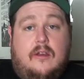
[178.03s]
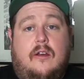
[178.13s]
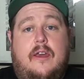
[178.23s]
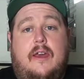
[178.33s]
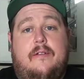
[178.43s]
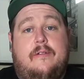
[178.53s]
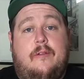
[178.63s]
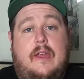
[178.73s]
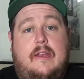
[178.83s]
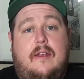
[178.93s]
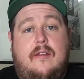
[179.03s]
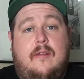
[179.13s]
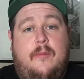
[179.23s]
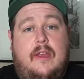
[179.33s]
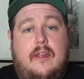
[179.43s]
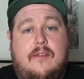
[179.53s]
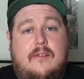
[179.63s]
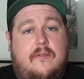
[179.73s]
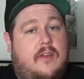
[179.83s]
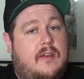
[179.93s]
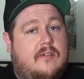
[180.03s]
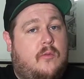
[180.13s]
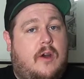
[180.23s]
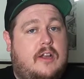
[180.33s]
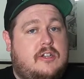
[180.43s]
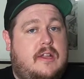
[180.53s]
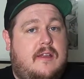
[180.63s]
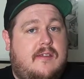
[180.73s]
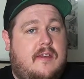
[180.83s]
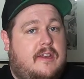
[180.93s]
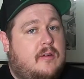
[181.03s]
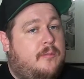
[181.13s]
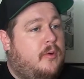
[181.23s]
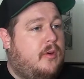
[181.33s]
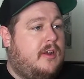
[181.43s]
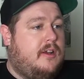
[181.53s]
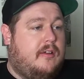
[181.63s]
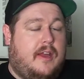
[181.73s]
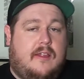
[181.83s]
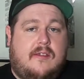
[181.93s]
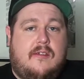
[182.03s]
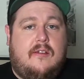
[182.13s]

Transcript: Okay, we're getting into the minis. If you guys are watching this and you're bored and you're like, this is